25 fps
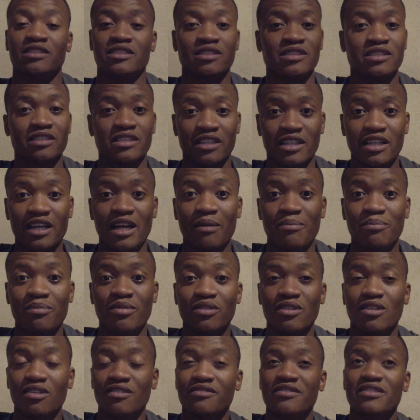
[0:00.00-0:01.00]
in a
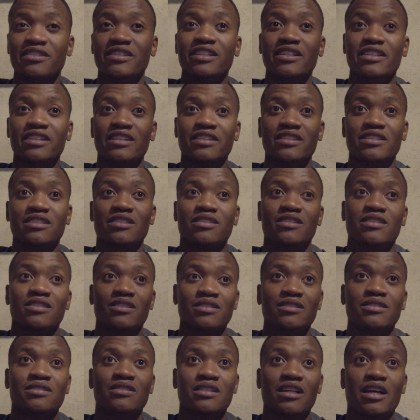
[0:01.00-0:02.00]
couple of years,
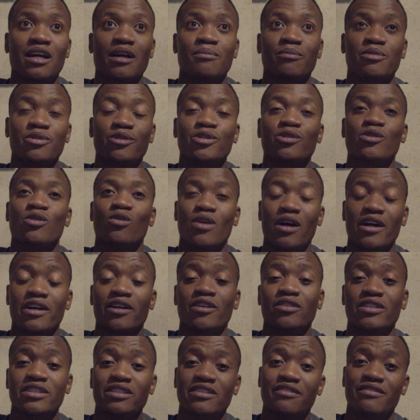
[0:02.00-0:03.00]
I'm sure I
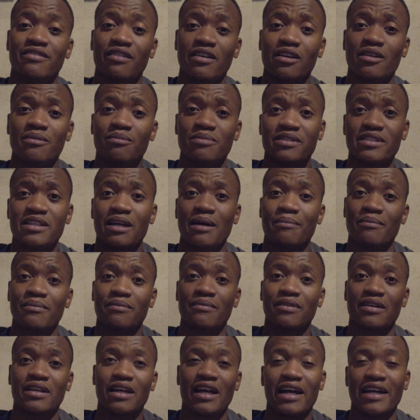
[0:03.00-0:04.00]
could develop
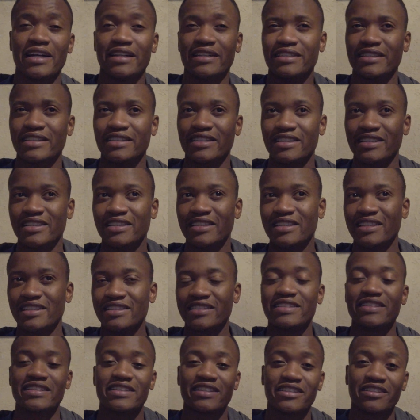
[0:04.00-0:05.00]
some kind of
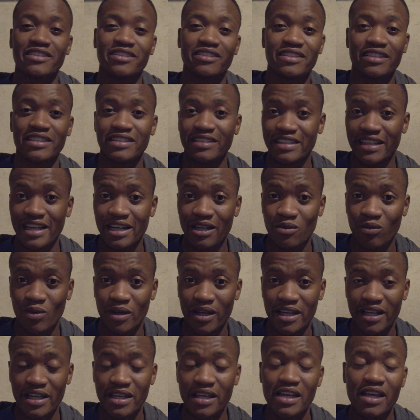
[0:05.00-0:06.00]
skill in that
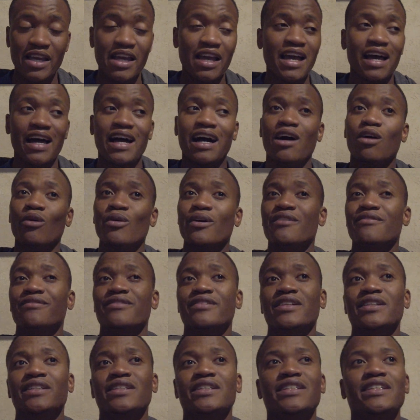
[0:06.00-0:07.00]
way.
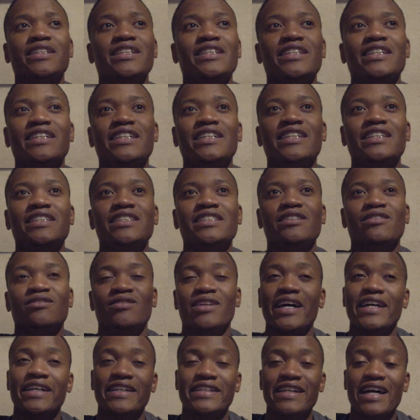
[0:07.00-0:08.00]
However,
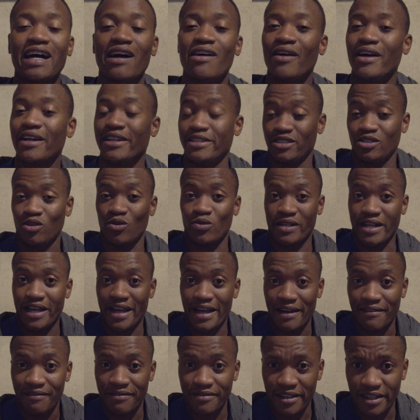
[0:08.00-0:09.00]
right now I don't
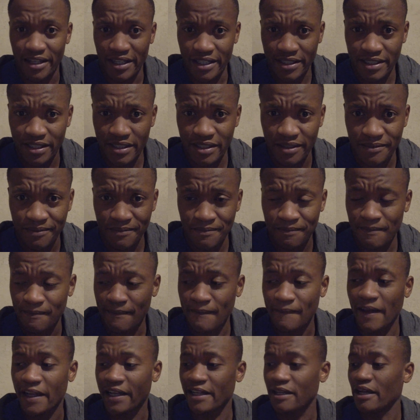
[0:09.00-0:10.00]
have that.
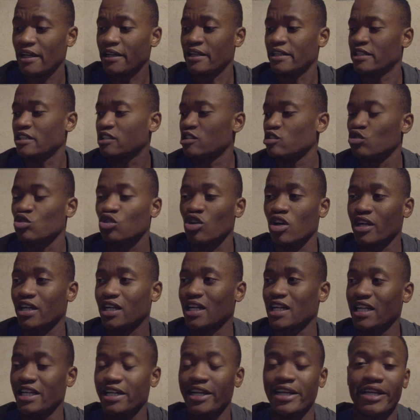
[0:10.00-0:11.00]
I do
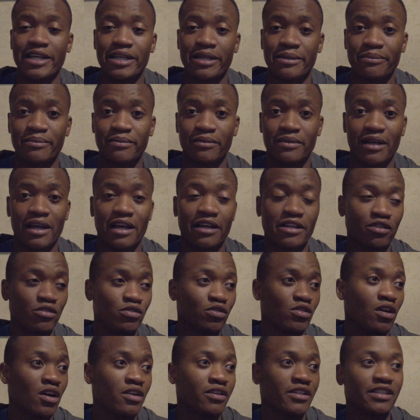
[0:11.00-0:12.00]
not claim, I do
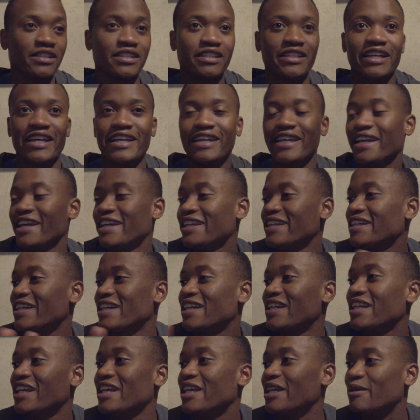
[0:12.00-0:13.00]
not lay any
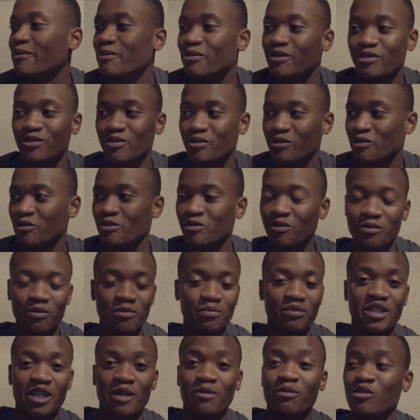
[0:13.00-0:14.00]
claims to
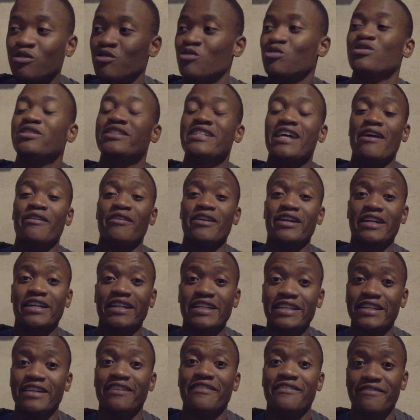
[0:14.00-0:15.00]
be able to
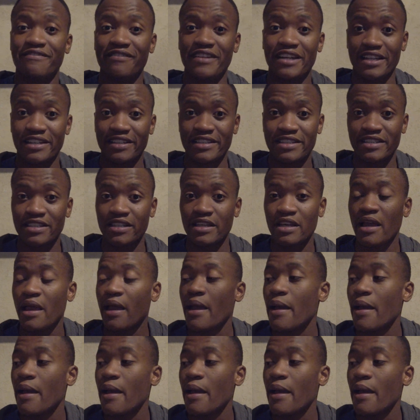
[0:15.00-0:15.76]
directly affect